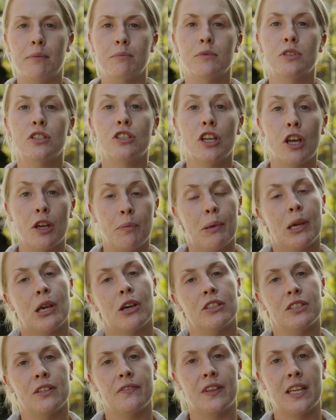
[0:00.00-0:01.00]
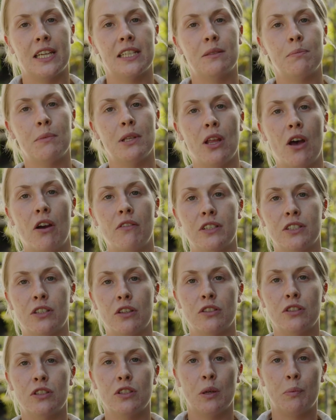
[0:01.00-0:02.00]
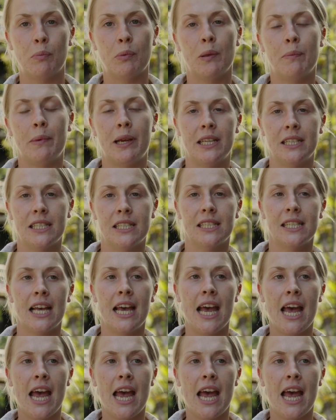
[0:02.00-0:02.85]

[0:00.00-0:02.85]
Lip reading: So because of this, Melur is on supplements,